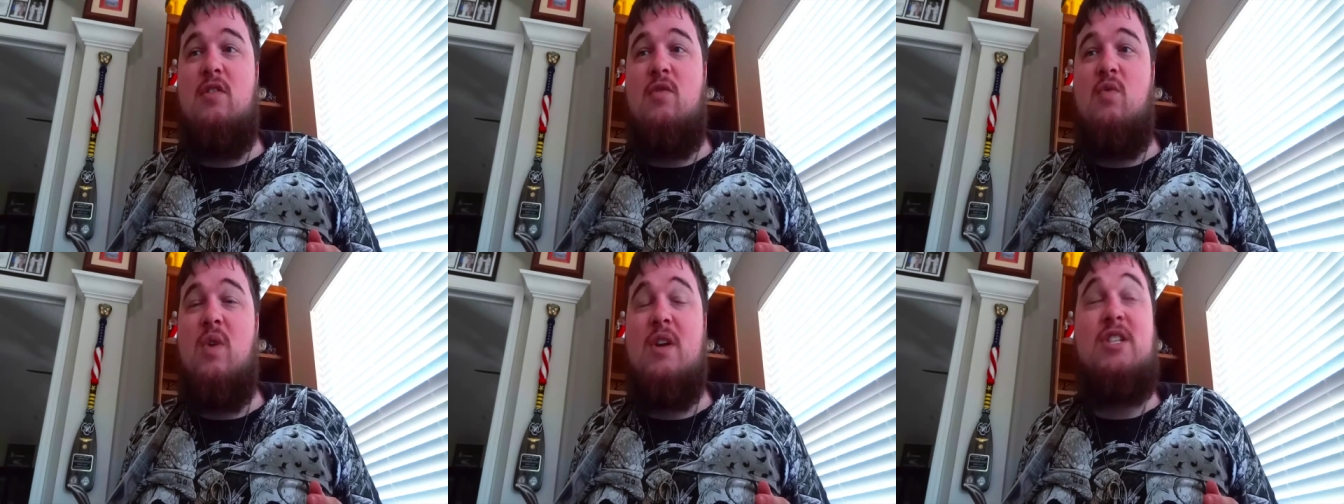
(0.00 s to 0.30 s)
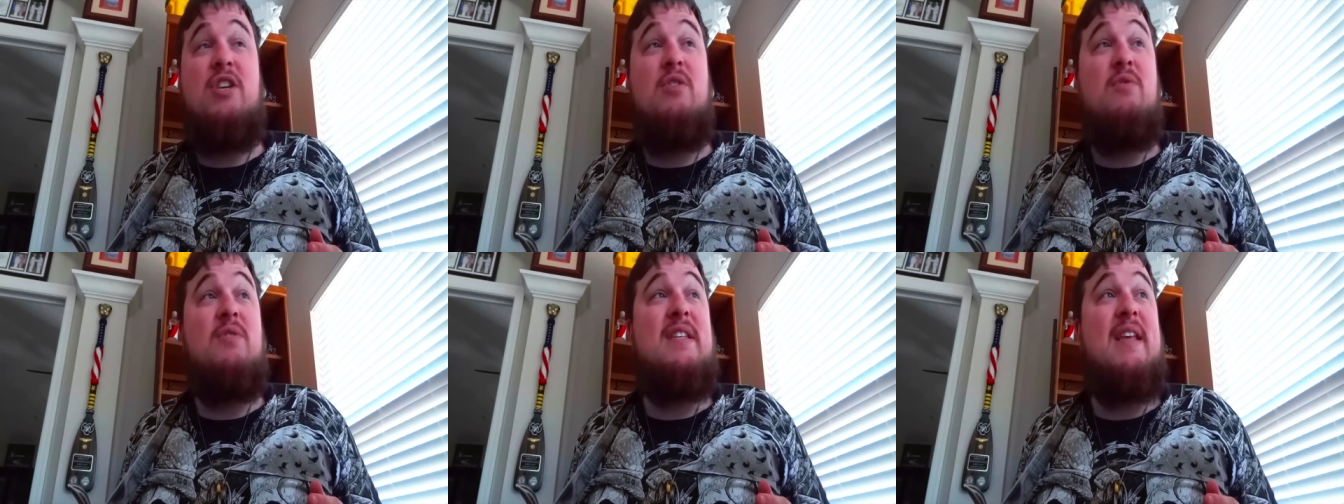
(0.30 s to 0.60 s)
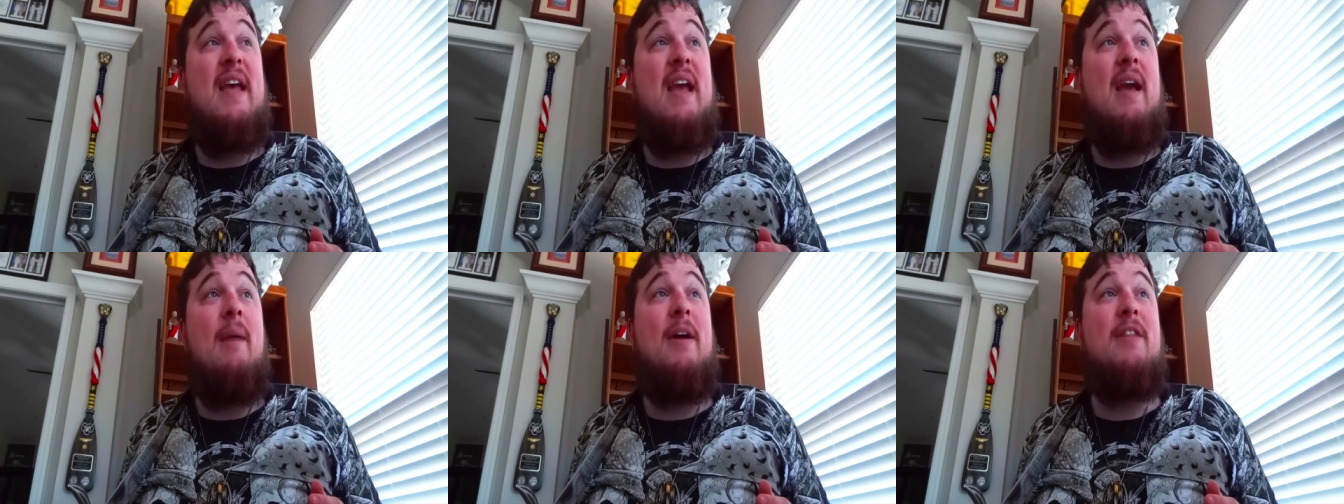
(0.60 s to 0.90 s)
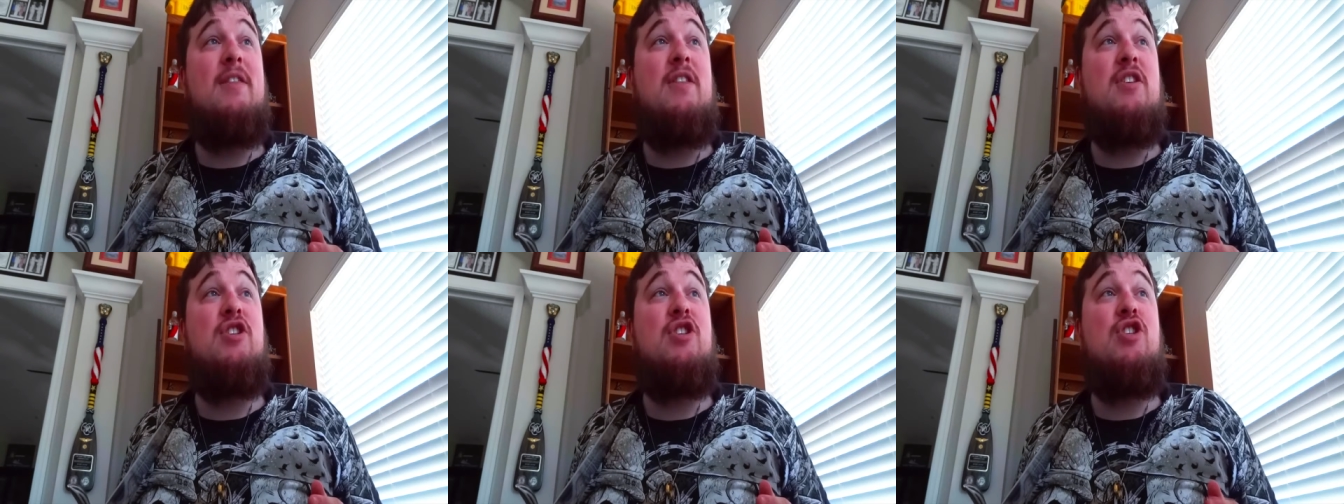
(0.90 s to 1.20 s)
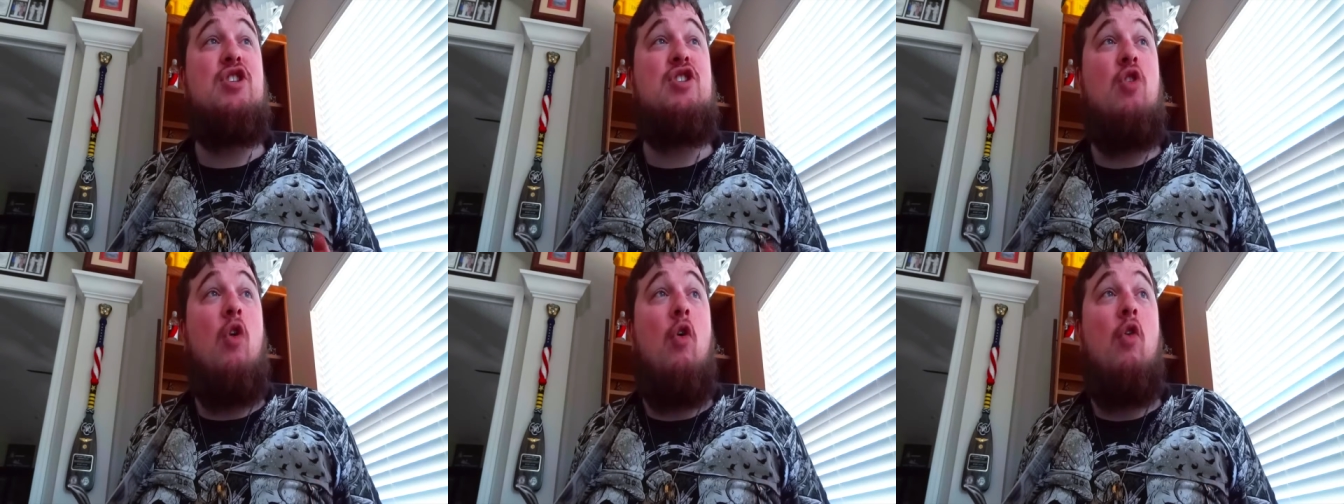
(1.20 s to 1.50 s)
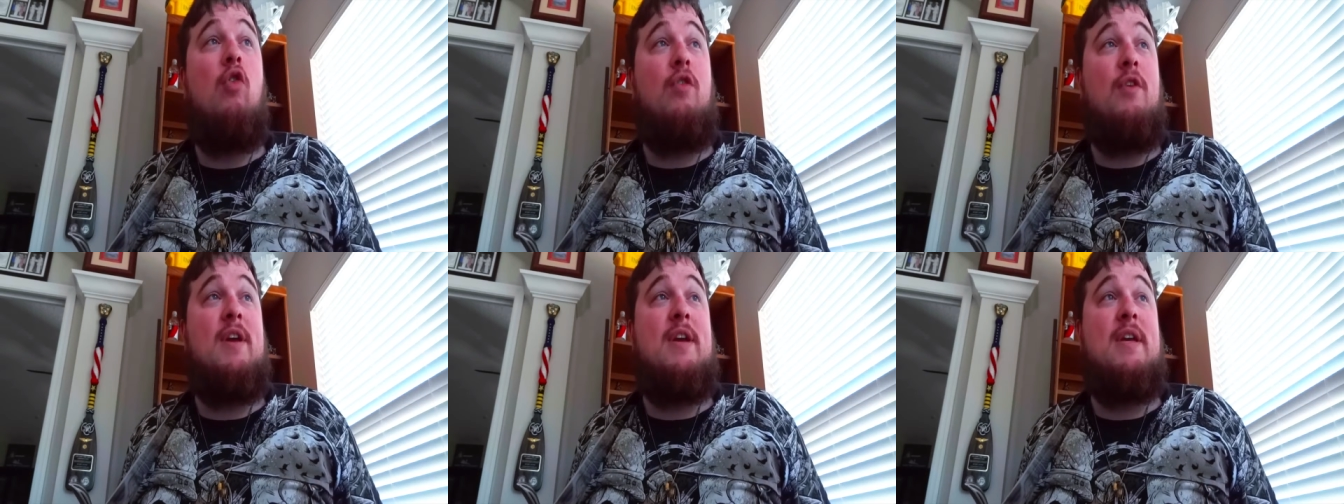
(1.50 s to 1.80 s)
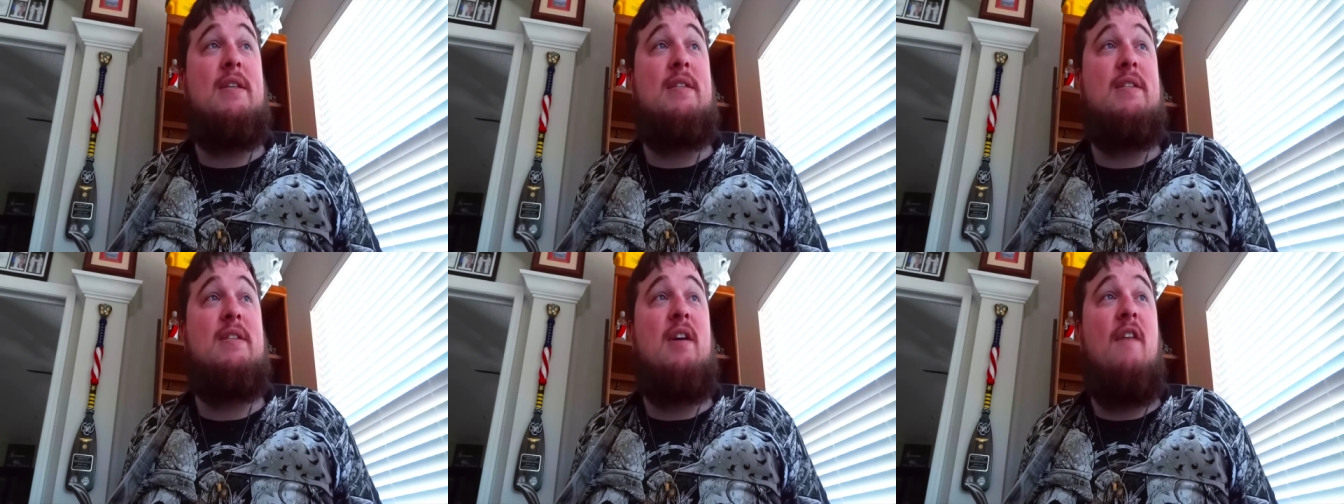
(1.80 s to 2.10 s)
What she was saying about the
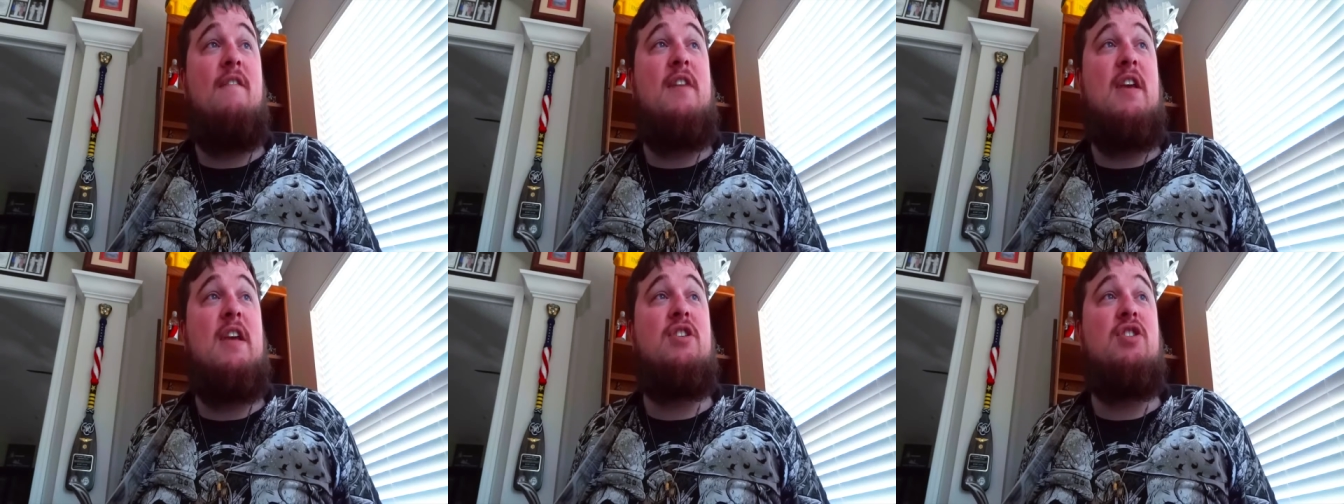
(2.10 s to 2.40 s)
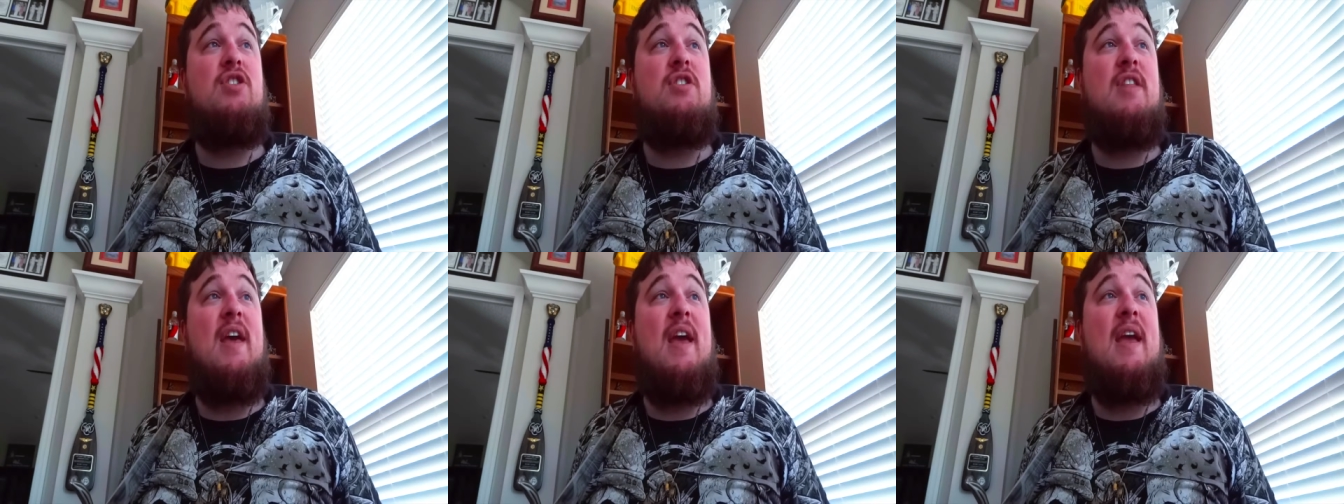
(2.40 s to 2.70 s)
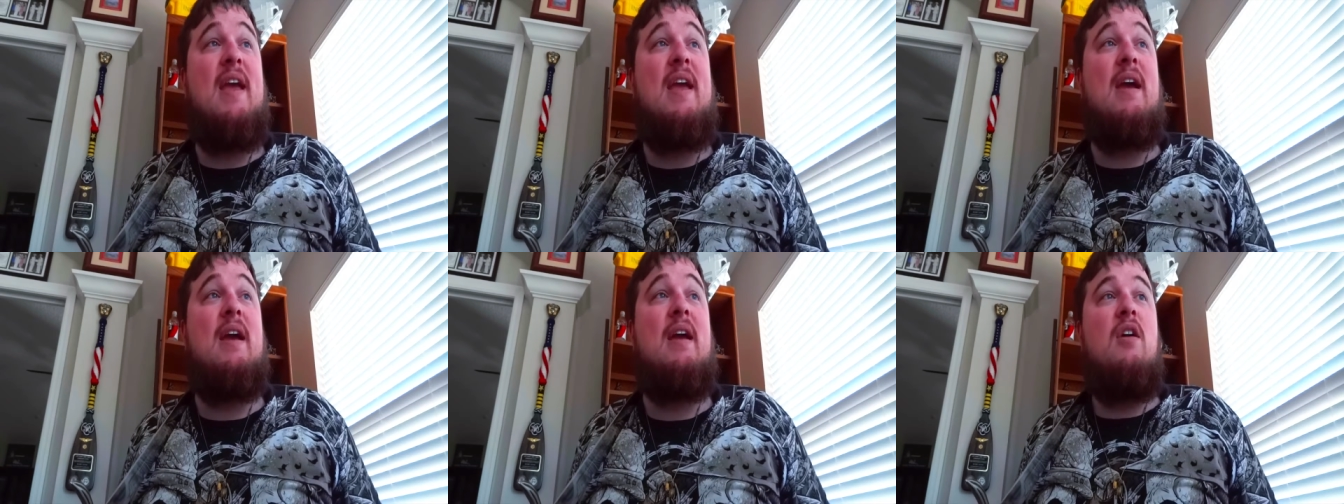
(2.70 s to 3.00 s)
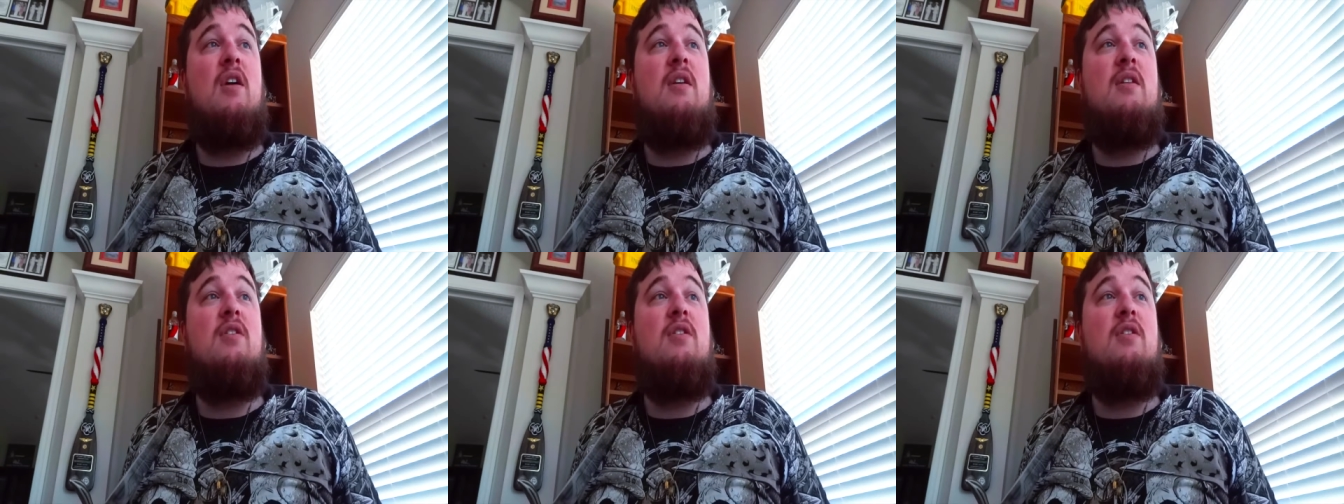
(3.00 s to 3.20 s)
stories of each thing.